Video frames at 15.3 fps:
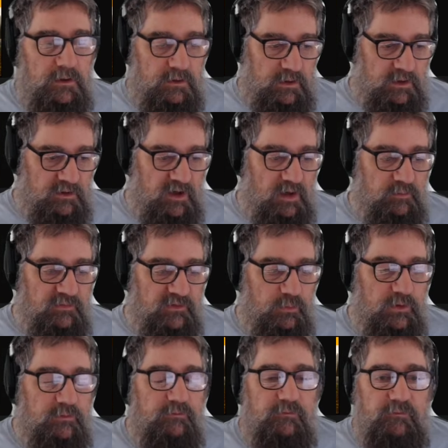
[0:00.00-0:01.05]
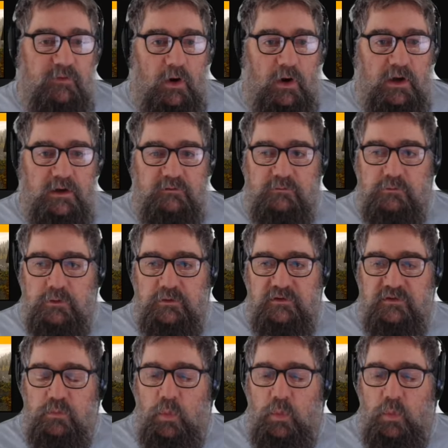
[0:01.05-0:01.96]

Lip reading: It comes with five routes.